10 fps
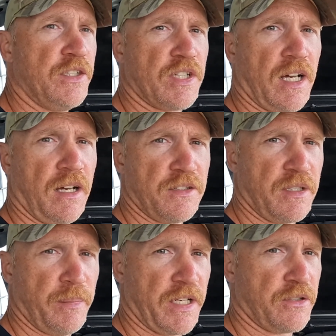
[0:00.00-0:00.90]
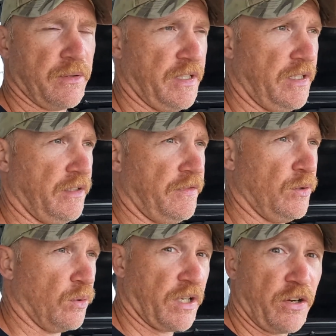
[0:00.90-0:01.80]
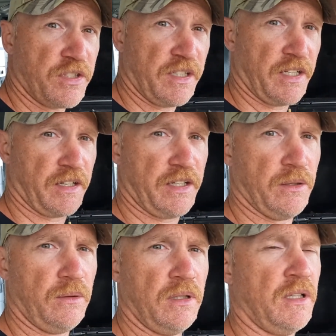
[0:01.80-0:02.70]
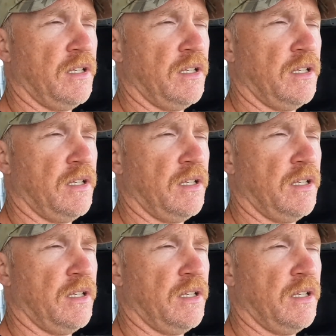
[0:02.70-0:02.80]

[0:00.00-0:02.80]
charge the battery if you're coasting down a hill,